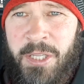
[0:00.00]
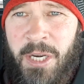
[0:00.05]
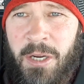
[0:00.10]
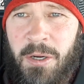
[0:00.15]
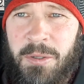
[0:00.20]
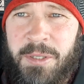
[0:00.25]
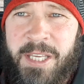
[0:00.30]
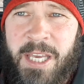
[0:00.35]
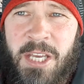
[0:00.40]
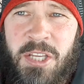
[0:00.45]
you
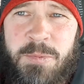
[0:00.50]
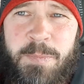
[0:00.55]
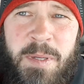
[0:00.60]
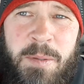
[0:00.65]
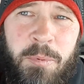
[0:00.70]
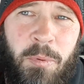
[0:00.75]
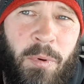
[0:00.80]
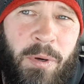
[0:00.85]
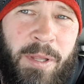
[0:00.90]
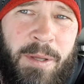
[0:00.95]
know, in case
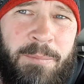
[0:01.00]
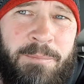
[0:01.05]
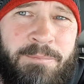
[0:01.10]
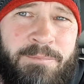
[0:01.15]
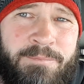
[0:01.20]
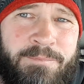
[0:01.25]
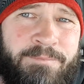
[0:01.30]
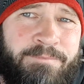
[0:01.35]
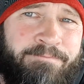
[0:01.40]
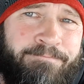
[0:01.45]
people want to
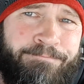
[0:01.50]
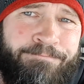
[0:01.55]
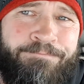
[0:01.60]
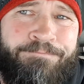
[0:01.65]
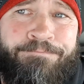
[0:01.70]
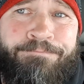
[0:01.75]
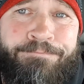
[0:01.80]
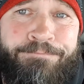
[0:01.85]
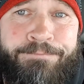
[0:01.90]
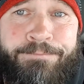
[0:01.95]

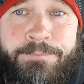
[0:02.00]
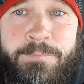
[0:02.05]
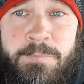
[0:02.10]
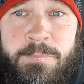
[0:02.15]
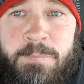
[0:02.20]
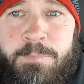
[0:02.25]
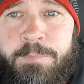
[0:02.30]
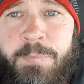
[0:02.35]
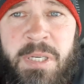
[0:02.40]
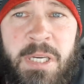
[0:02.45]

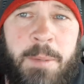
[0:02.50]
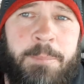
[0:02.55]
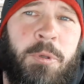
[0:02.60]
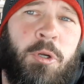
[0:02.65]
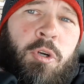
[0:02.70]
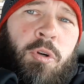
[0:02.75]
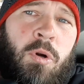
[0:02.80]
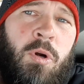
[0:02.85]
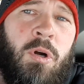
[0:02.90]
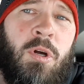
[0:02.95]
pick up your
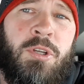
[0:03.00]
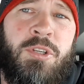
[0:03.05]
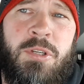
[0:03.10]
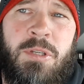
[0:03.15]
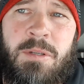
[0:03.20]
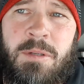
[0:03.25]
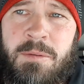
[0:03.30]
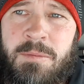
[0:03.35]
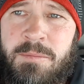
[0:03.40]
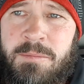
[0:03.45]
cross
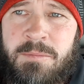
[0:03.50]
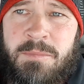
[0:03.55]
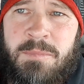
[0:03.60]
and,